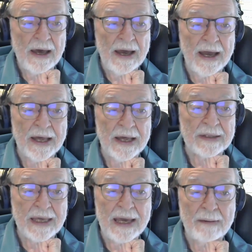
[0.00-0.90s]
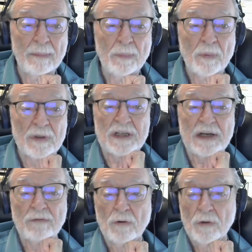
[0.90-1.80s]
and came up with
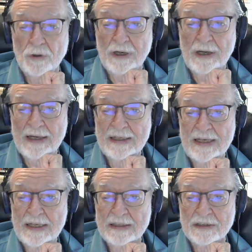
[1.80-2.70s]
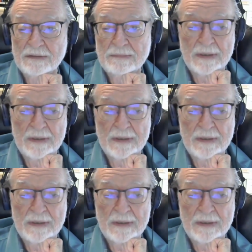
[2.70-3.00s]
several good ideas.